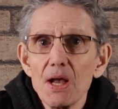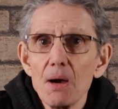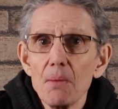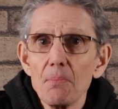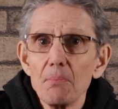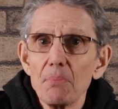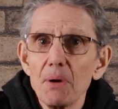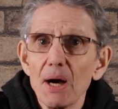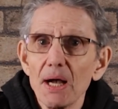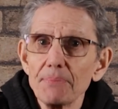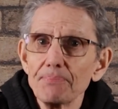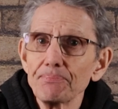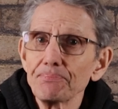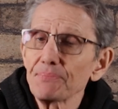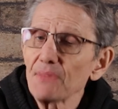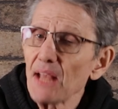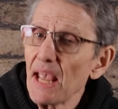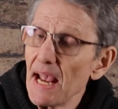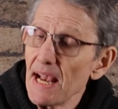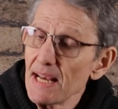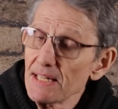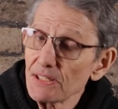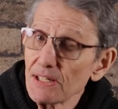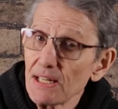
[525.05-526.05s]
But
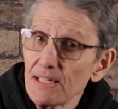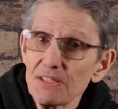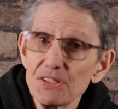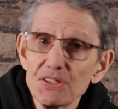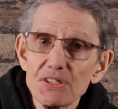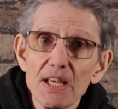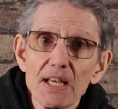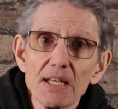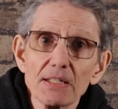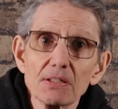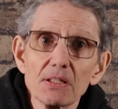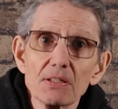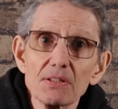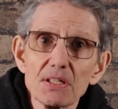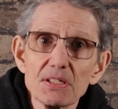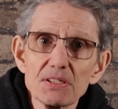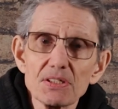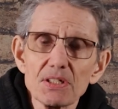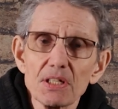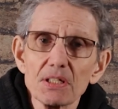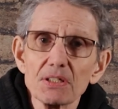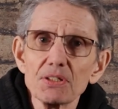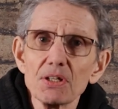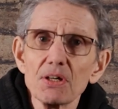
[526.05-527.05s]
as I said, this
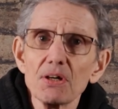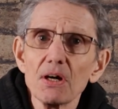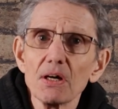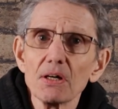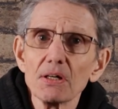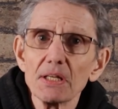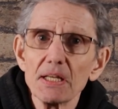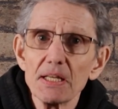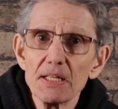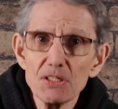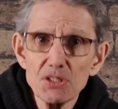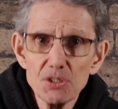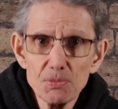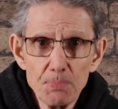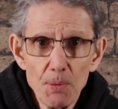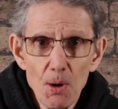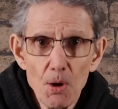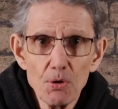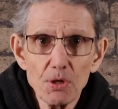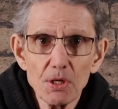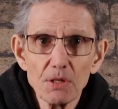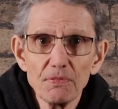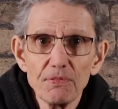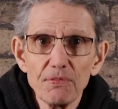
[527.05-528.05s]
guitar is
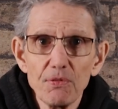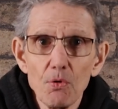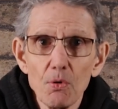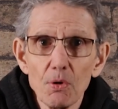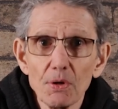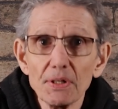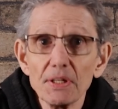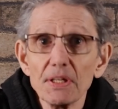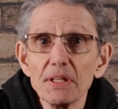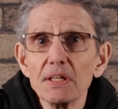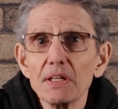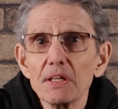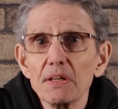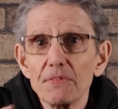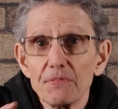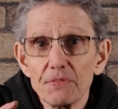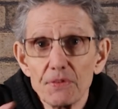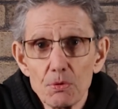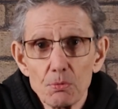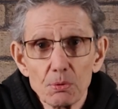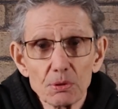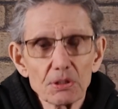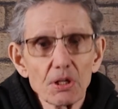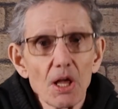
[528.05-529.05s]
spoken for. If
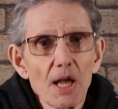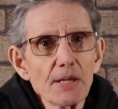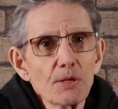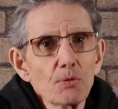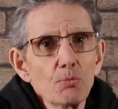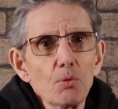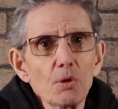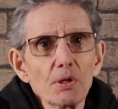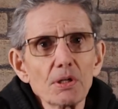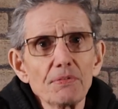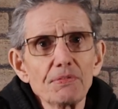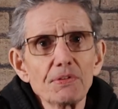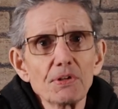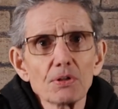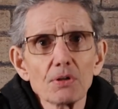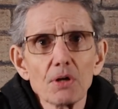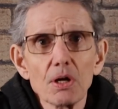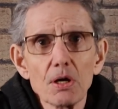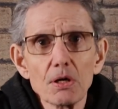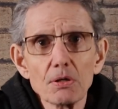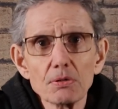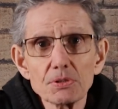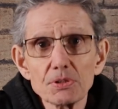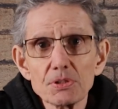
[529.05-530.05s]
you would like one of your
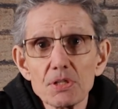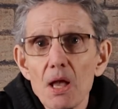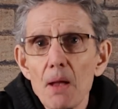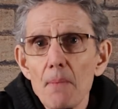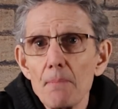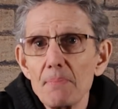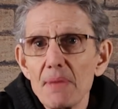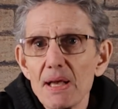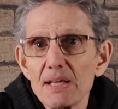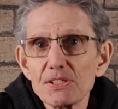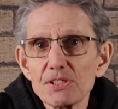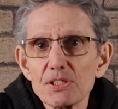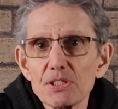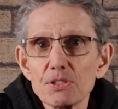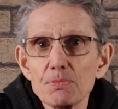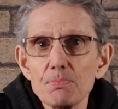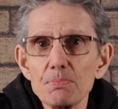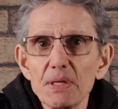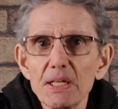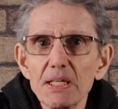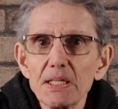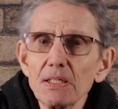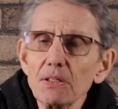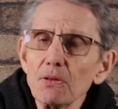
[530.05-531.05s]
own, message
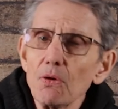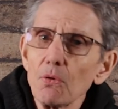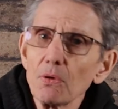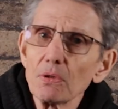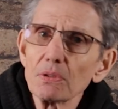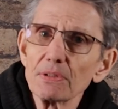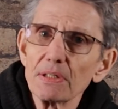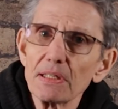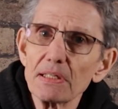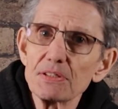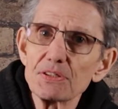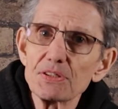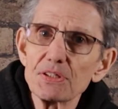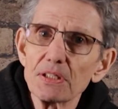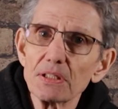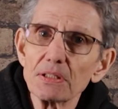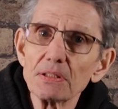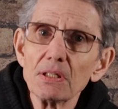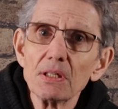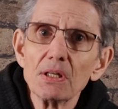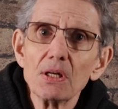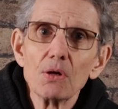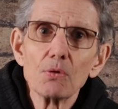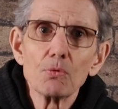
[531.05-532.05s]
me or
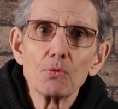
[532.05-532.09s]
Lindsay.